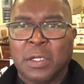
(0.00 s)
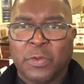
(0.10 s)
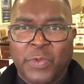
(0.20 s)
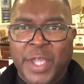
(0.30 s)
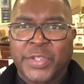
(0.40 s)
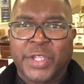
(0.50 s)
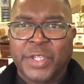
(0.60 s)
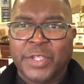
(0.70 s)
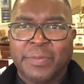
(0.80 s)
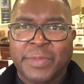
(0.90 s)

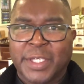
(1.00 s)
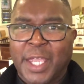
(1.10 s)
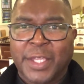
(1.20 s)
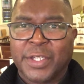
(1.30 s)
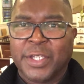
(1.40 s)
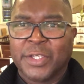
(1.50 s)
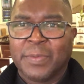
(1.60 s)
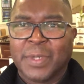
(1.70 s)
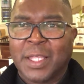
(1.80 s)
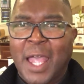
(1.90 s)
Racism,
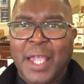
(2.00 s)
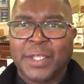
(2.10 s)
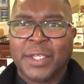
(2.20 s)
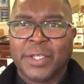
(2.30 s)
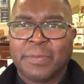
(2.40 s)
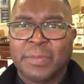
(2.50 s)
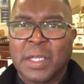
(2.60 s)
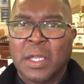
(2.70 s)
sexism, classism,